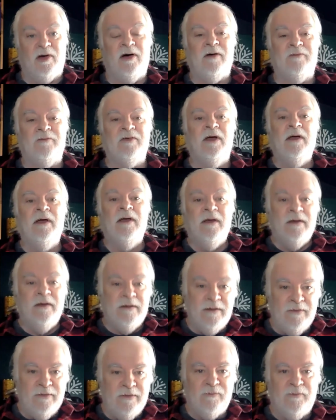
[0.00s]
off
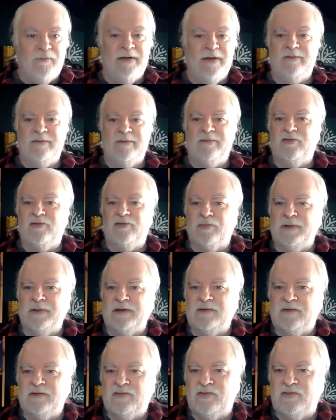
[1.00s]
in the way that the
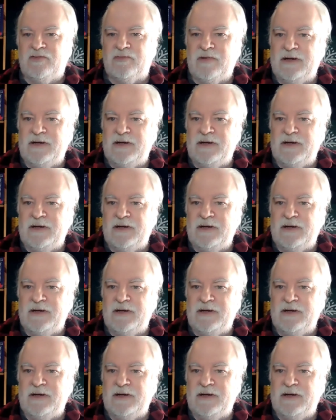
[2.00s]
swing